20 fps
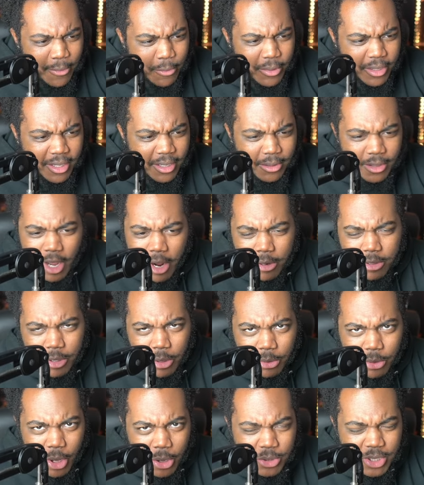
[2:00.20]
when Naruto
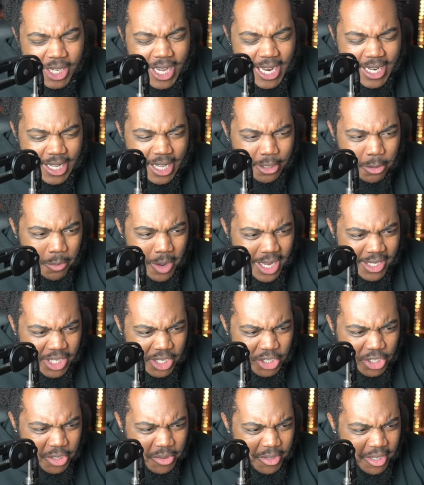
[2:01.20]
throws it kind of like the Rasen
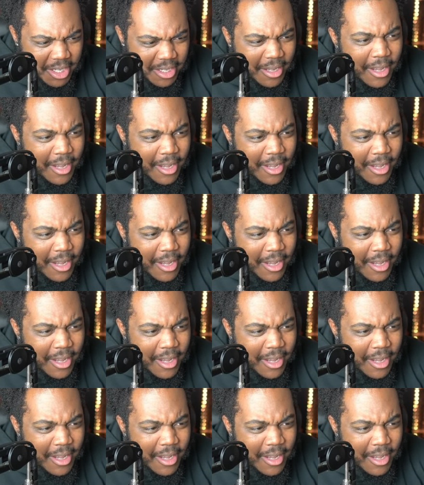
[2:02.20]
Shuriken,